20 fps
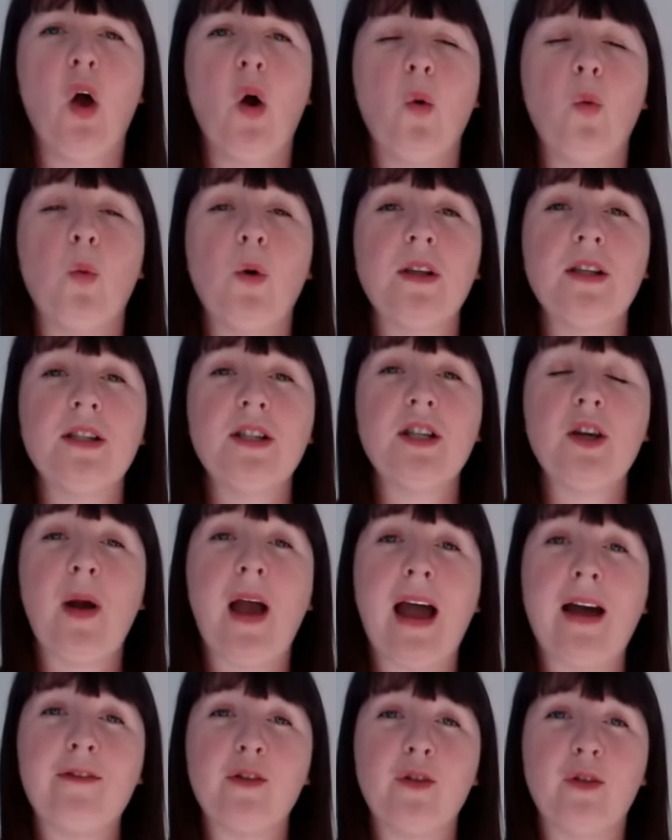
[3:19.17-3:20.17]
Once you
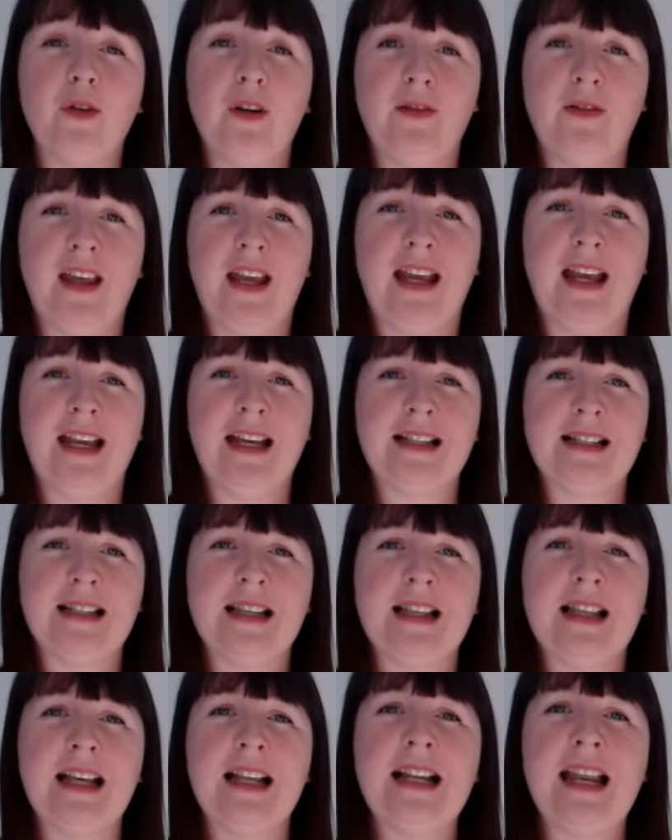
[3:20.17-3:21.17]
have all of these,
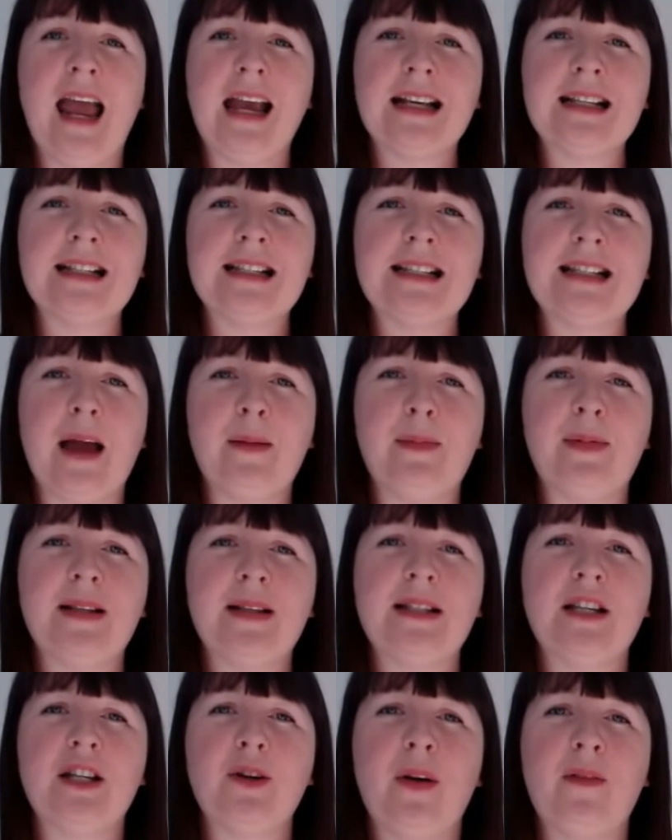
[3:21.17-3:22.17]
the next step is
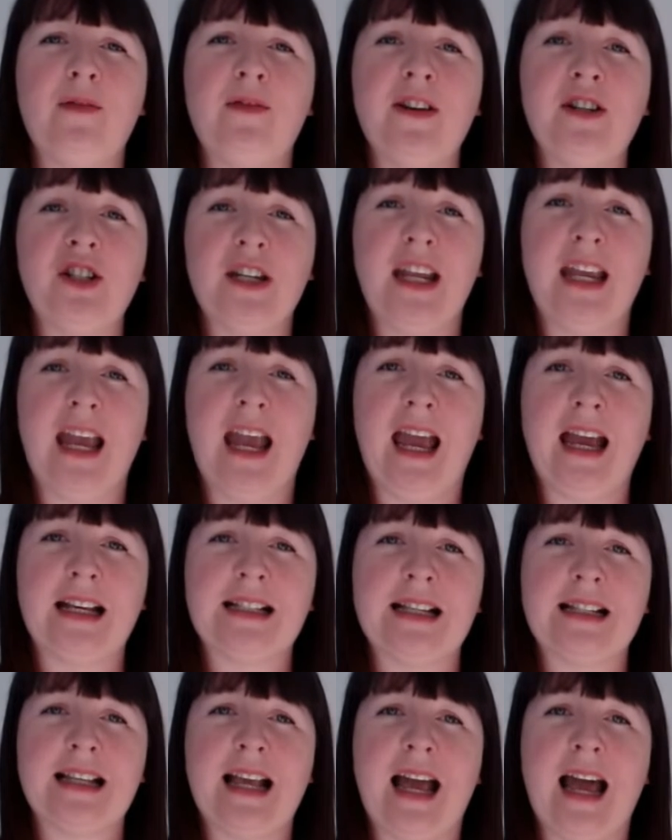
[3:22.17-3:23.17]
to do a visioning
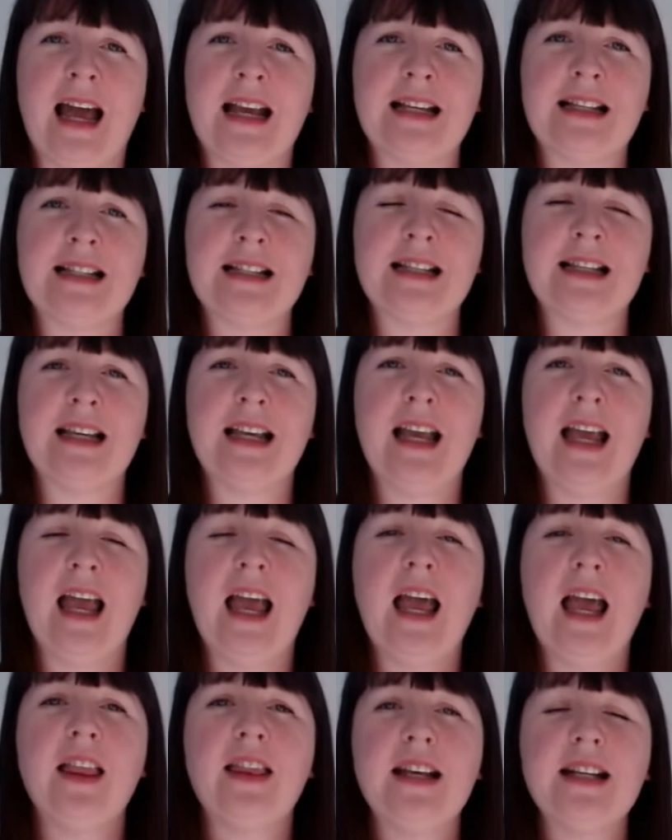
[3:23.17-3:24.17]
exercise.
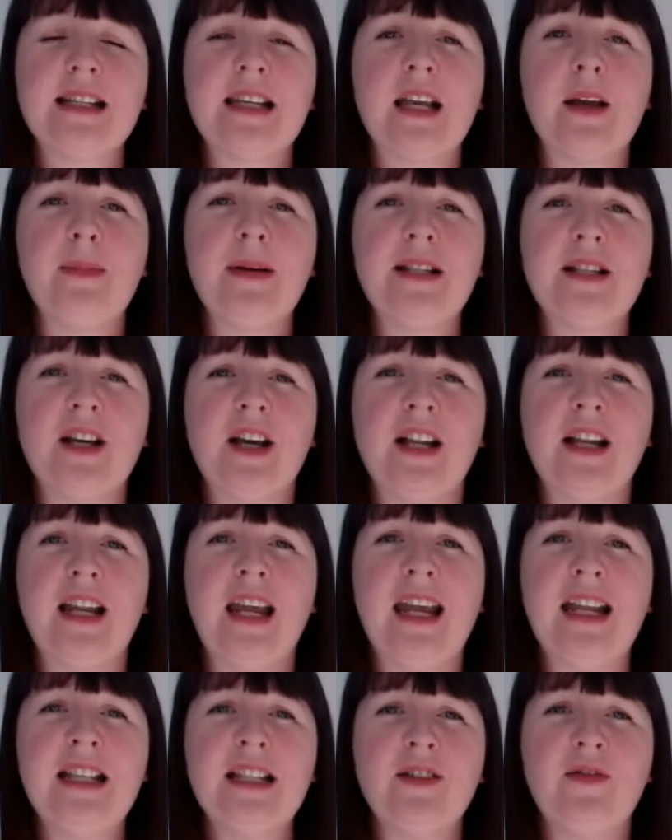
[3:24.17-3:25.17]
This can be done
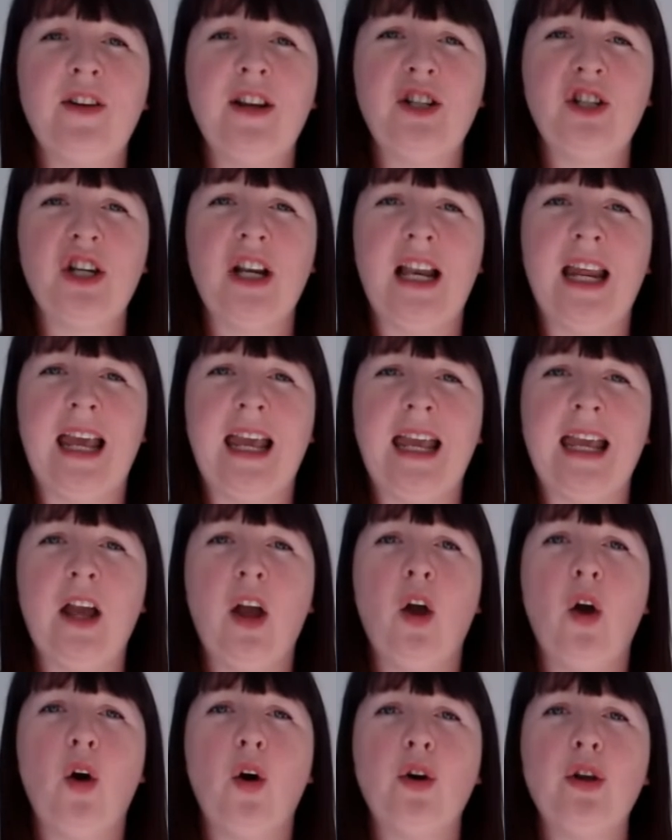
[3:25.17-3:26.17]
individually,
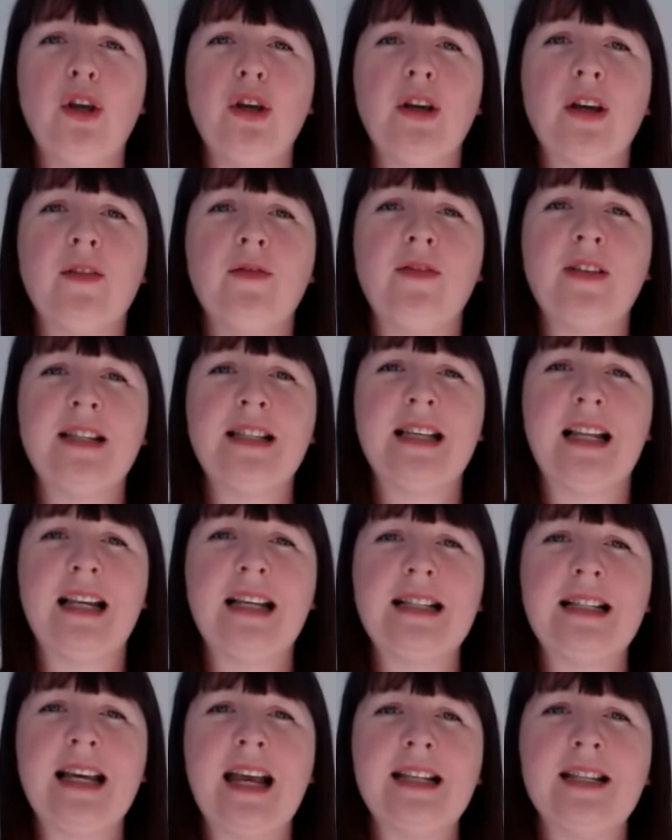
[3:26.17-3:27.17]
or you can
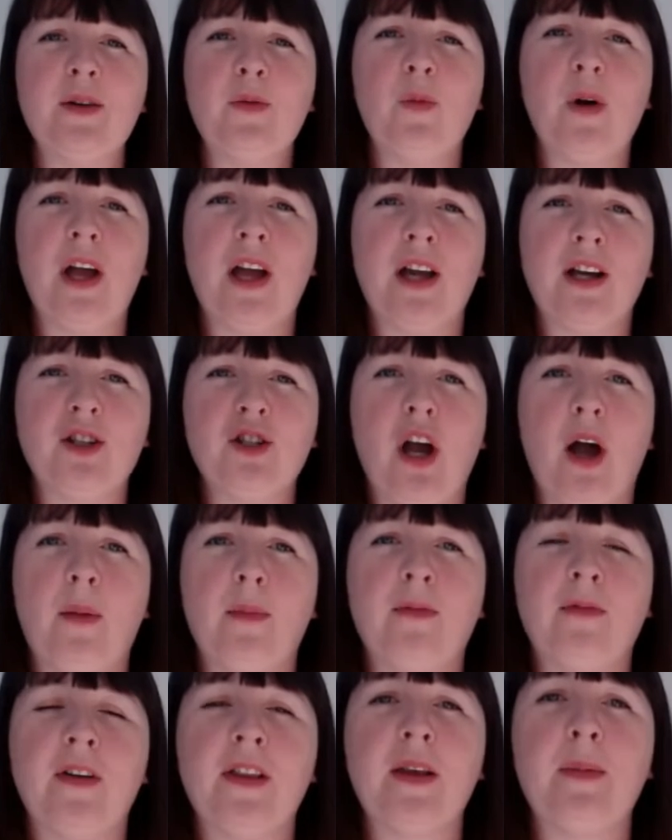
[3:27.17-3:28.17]
facilitate a workshop
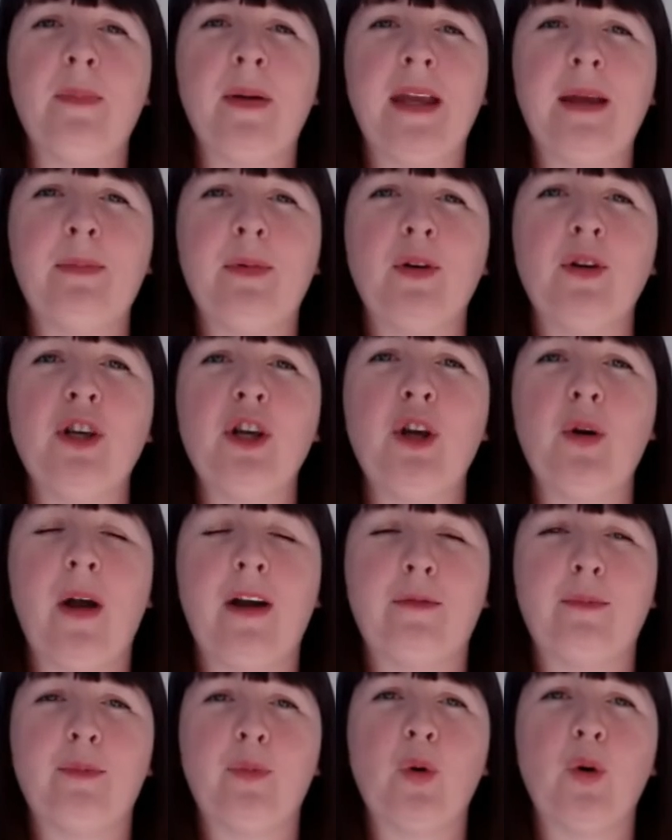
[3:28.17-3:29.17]
for the people you
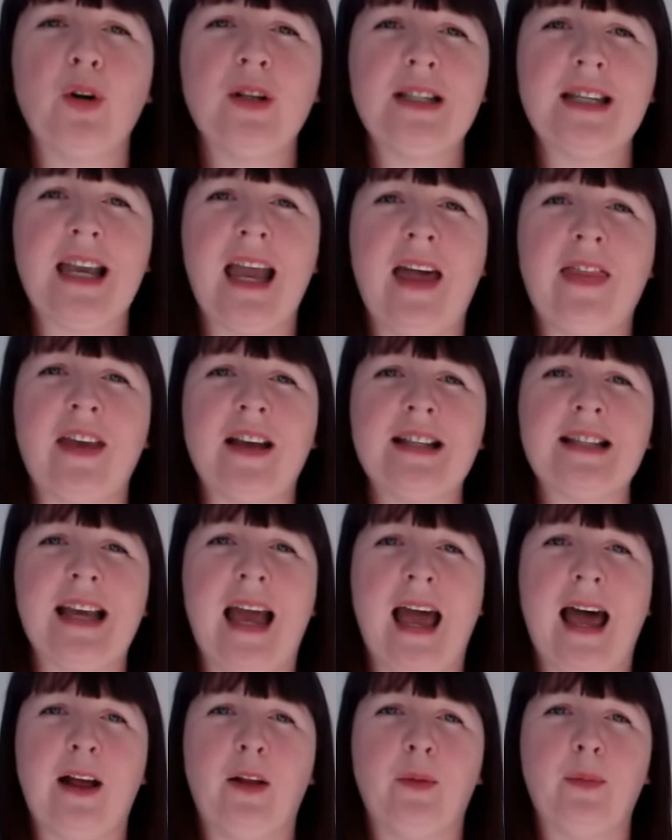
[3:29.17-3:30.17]
have brought together to
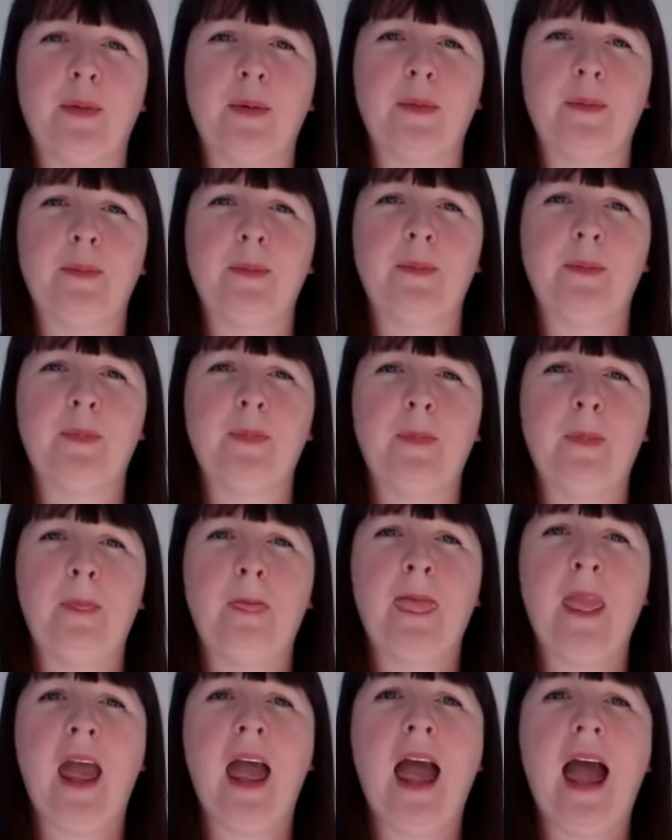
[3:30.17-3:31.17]
help.
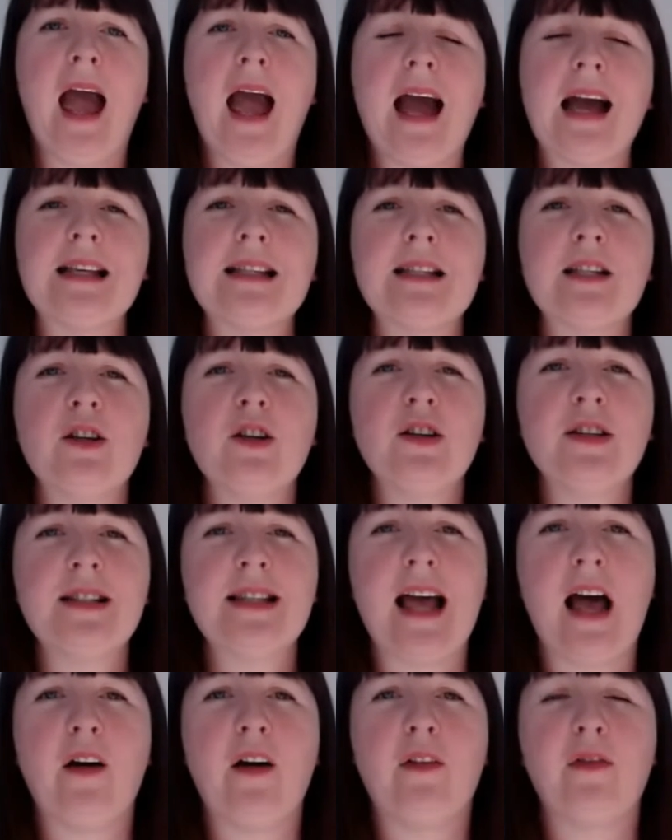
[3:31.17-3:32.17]
Ask
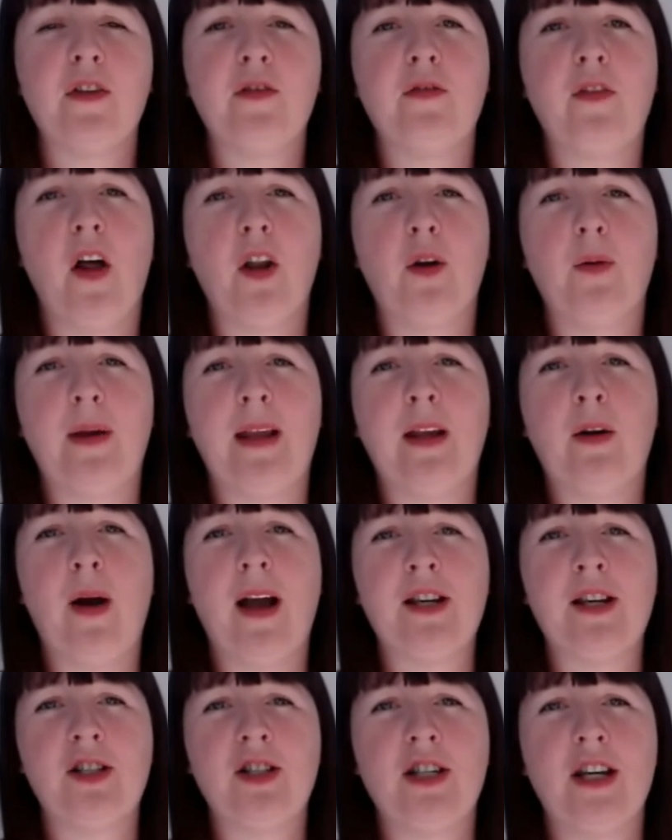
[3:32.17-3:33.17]
yourself the following
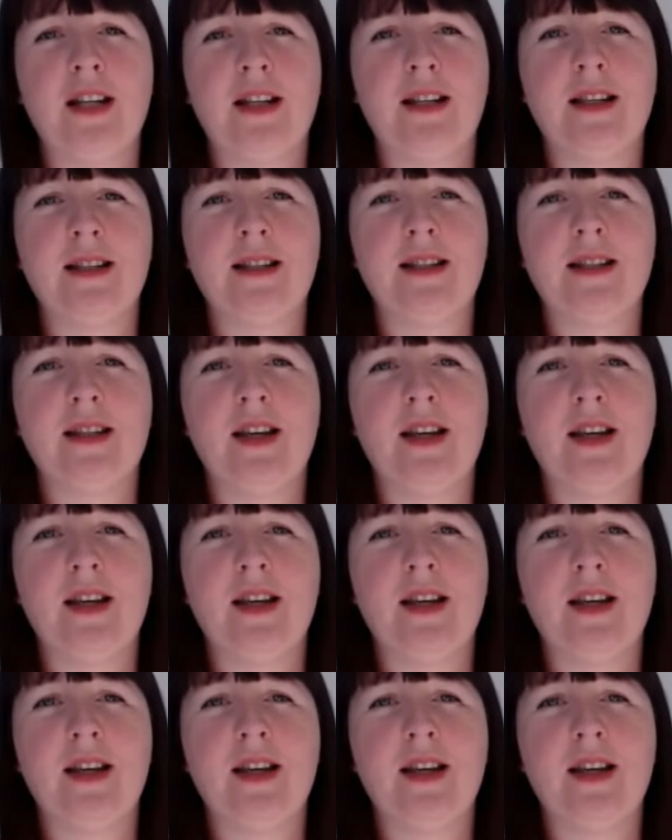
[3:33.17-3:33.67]
questions.